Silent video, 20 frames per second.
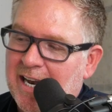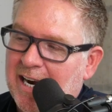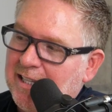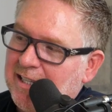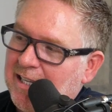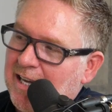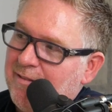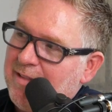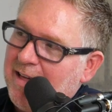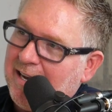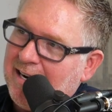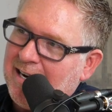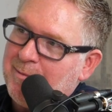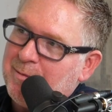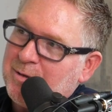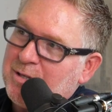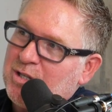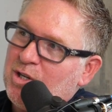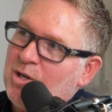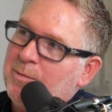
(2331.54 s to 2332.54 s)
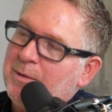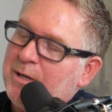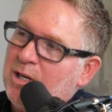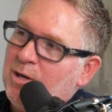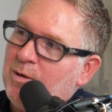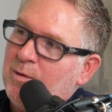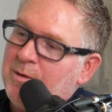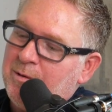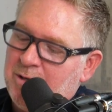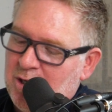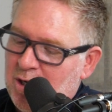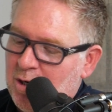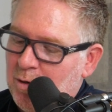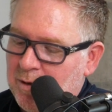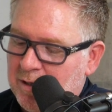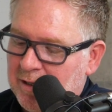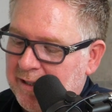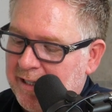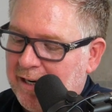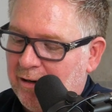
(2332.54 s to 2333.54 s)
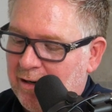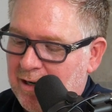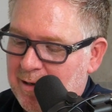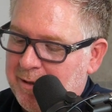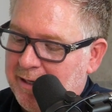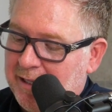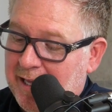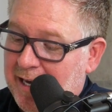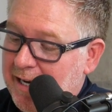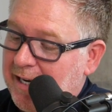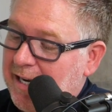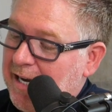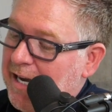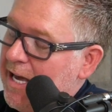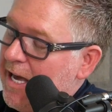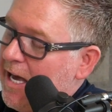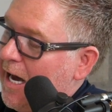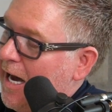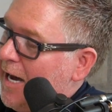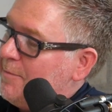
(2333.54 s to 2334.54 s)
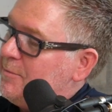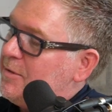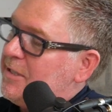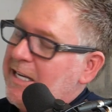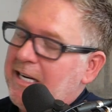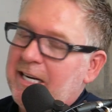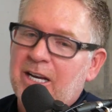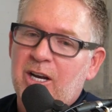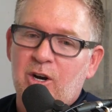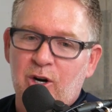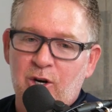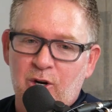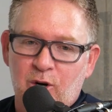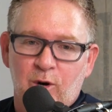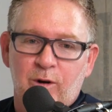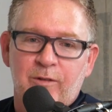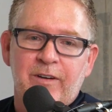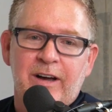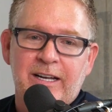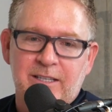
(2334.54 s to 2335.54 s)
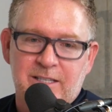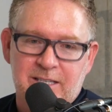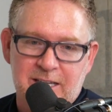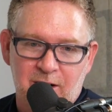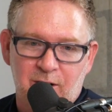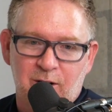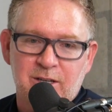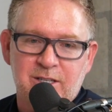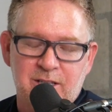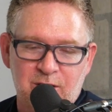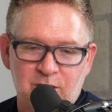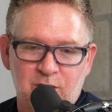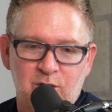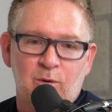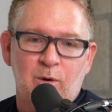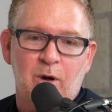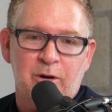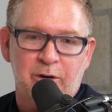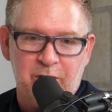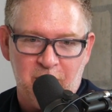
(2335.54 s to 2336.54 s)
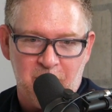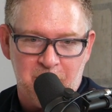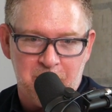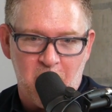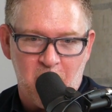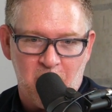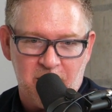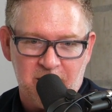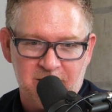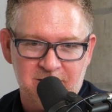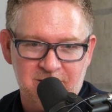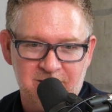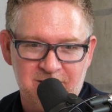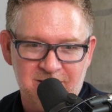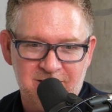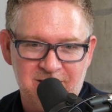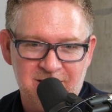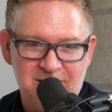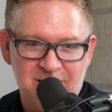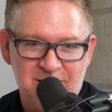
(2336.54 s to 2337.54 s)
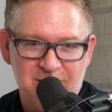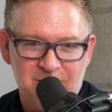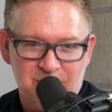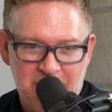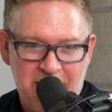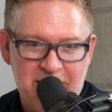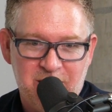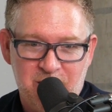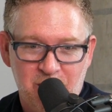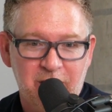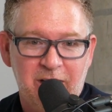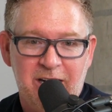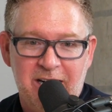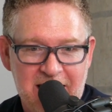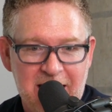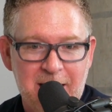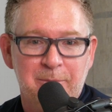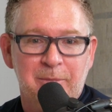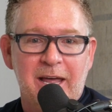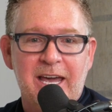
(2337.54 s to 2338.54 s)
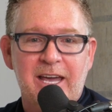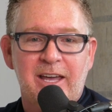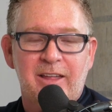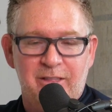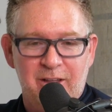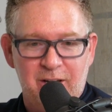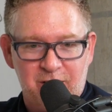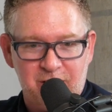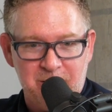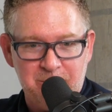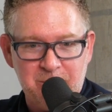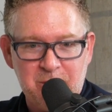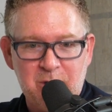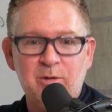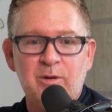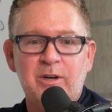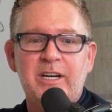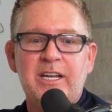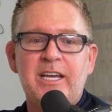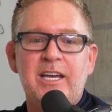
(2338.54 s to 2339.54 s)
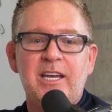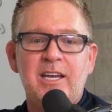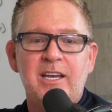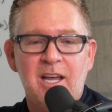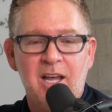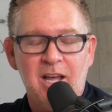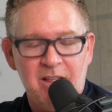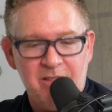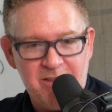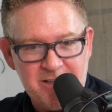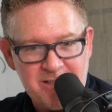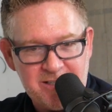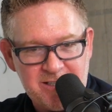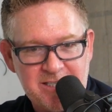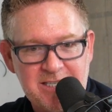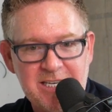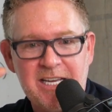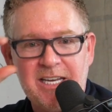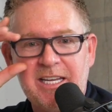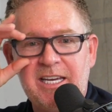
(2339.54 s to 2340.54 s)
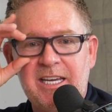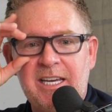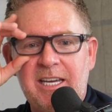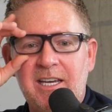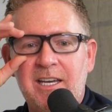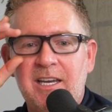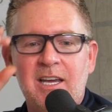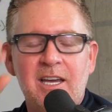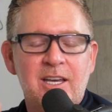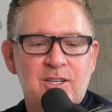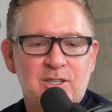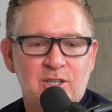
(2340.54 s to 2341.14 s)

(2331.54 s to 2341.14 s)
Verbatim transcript: And I love that. And I'm assuming you would you would literally be like, I'm sitting here in Irvine Terrace in Corona Del Mar, right? You're gonna name like the community, the city.